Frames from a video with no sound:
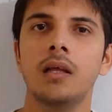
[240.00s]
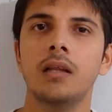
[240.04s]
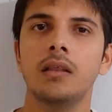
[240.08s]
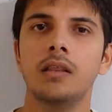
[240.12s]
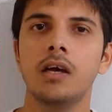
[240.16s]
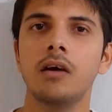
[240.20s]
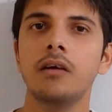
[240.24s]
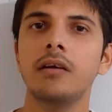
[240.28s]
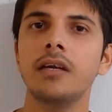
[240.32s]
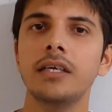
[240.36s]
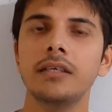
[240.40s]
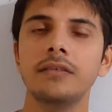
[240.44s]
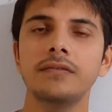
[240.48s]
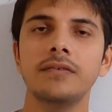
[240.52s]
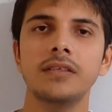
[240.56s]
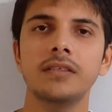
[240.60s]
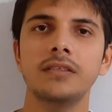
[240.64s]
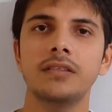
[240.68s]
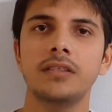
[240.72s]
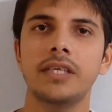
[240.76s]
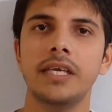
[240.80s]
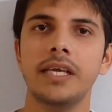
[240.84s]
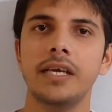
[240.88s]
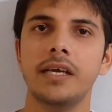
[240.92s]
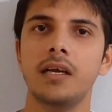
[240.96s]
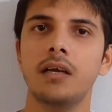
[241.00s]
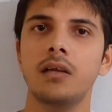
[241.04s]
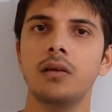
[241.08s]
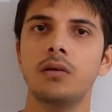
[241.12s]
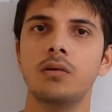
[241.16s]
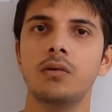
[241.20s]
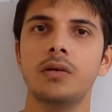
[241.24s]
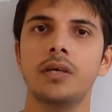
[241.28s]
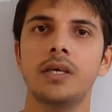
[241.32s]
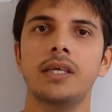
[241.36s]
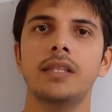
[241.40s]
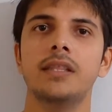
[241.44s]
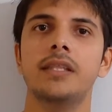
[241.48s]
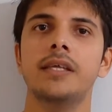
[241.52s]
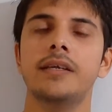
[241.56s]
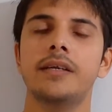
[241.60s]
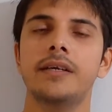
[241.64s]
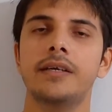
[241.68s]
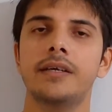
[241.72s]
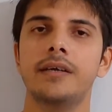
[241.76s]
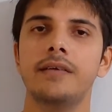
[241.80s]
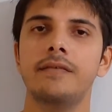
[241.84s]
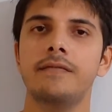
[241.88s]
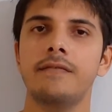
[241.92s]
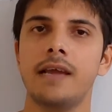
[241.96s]
Now let's first take a look in the
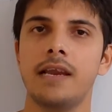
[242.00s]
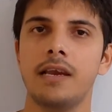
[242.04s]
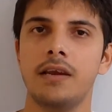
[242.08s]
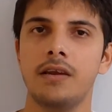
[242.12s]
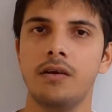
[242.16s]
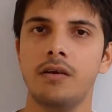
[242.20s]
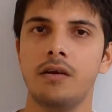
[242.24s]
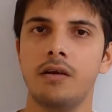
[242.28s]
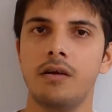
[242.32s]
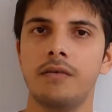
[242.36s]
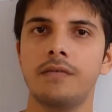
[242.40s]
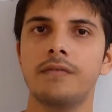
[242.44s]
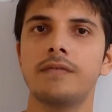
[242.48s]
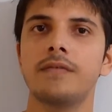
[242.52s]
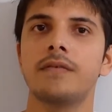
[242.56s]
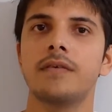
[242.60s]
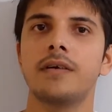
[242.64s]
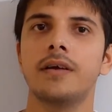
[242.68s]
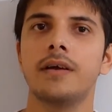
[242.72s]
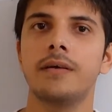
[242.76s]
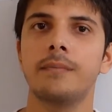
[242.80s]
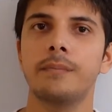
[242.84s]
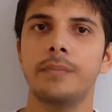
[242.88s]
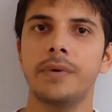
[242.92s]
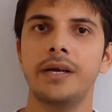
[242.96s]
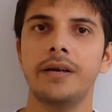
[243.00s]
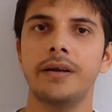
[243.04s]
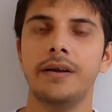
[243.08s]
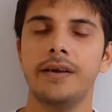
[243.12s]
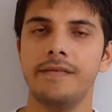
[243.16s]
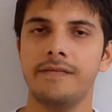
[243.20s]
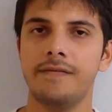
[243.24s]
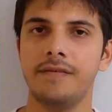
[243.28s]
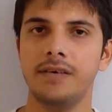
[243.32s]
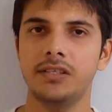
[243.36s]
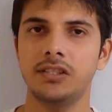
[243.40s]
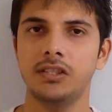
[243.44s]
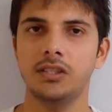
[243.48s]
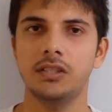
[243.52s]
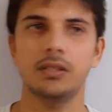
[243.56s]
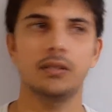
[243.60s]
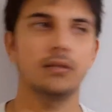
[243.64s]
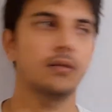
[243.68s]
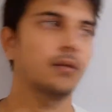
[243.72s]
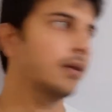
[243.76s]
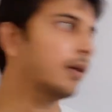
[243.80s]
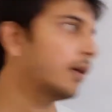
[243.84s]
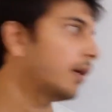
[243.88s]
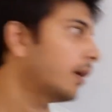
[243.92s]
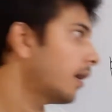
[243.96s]
return value of printf
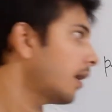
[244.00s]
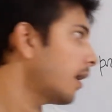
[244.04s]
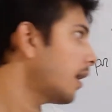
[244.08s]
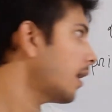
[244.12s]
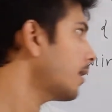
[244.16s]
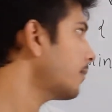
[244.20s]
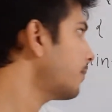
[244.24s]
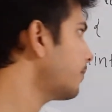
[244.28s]
function. Our